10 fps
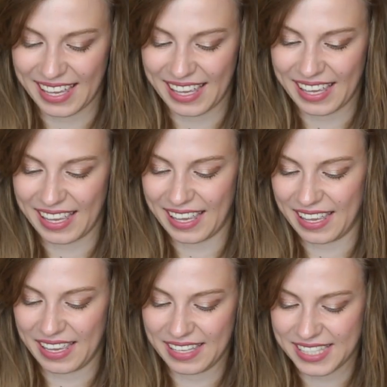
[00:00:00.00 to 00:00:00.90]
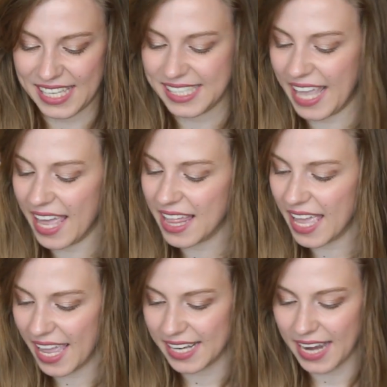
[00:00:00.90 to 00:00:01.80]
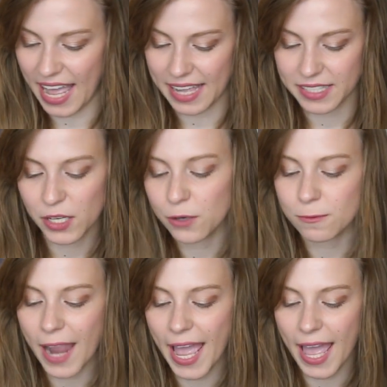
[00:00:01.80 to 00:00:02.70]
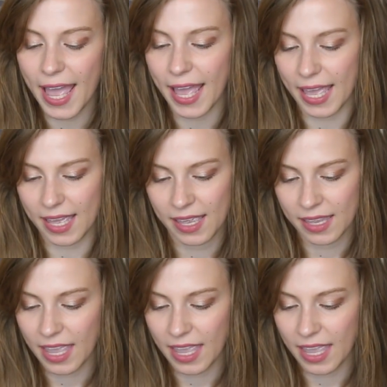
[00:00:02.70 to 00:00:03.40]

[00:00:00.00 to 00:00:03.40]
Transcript: Says, Kayla and Alex. Hooray!